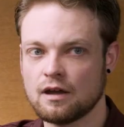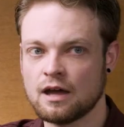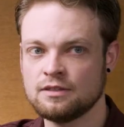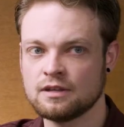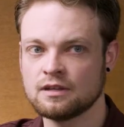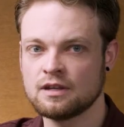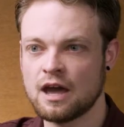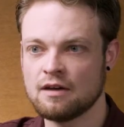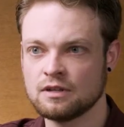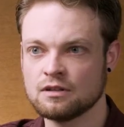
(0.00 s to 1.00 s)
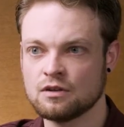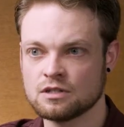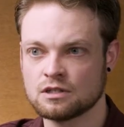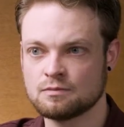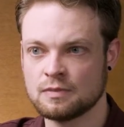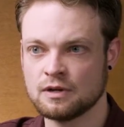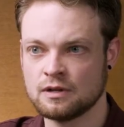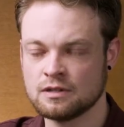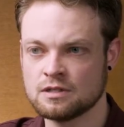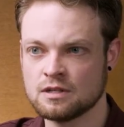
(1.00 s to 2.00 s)
I think having those
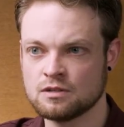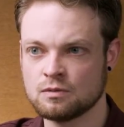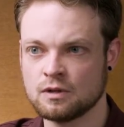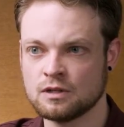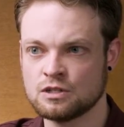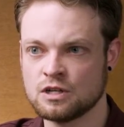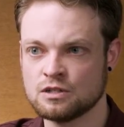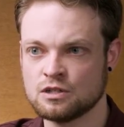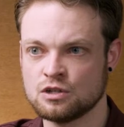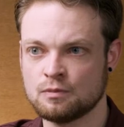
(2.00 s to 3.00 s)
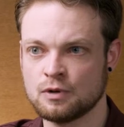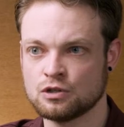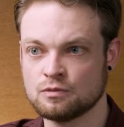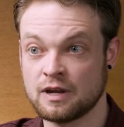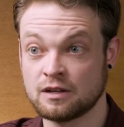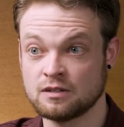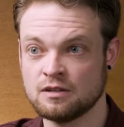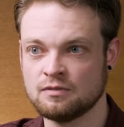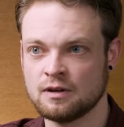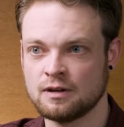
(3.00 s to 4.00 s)
experiences really changes your
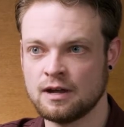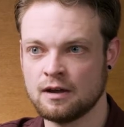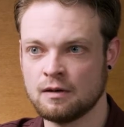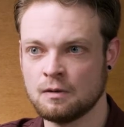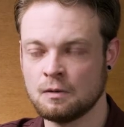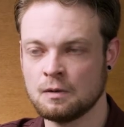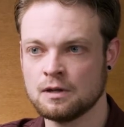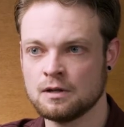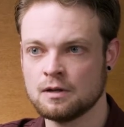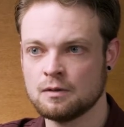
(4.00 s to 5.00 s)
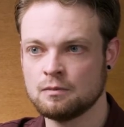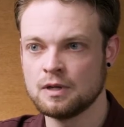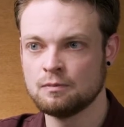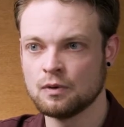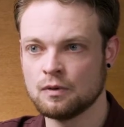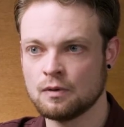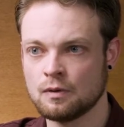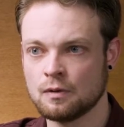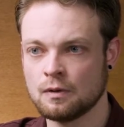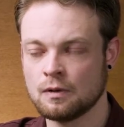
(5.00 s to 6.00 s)
perspective on how
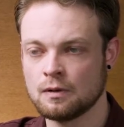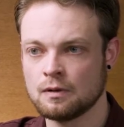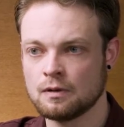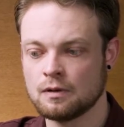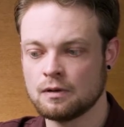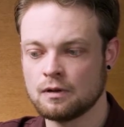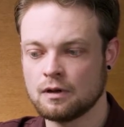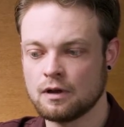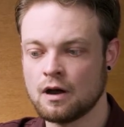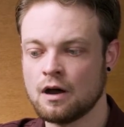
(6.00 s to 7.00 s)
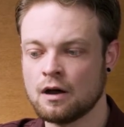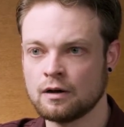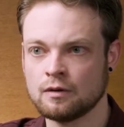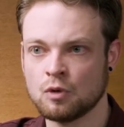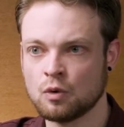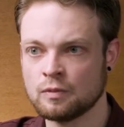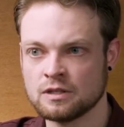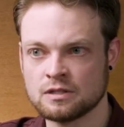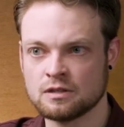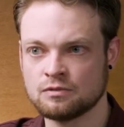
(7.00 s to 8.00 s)
people are in
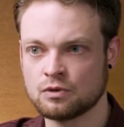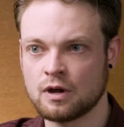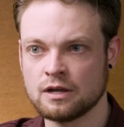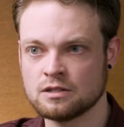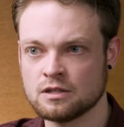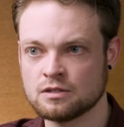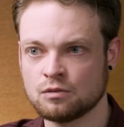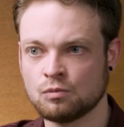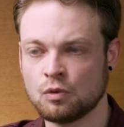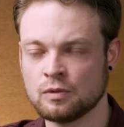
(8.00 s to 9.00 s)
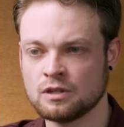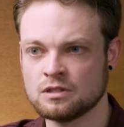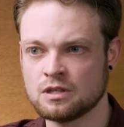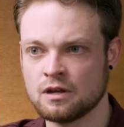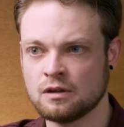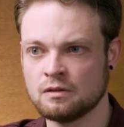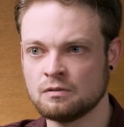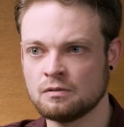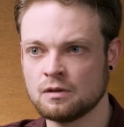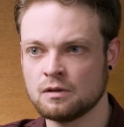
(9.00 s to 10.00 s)
moments of crisis or moments
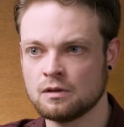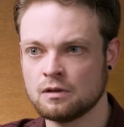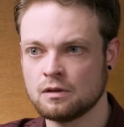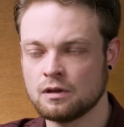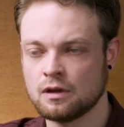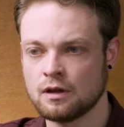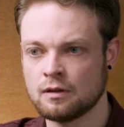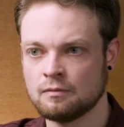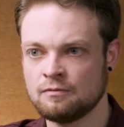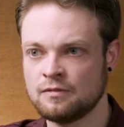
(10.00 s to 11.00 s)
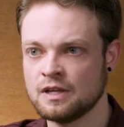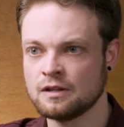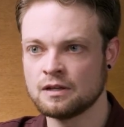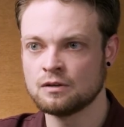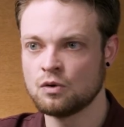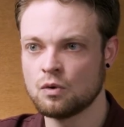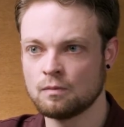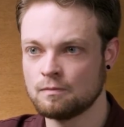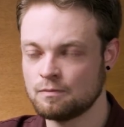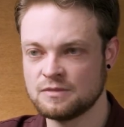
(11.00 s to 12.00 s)
of feeling
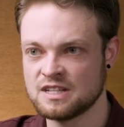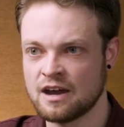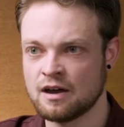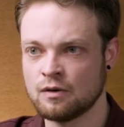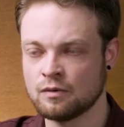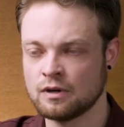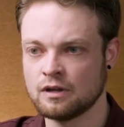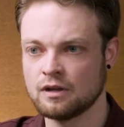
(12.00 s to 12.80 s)
down.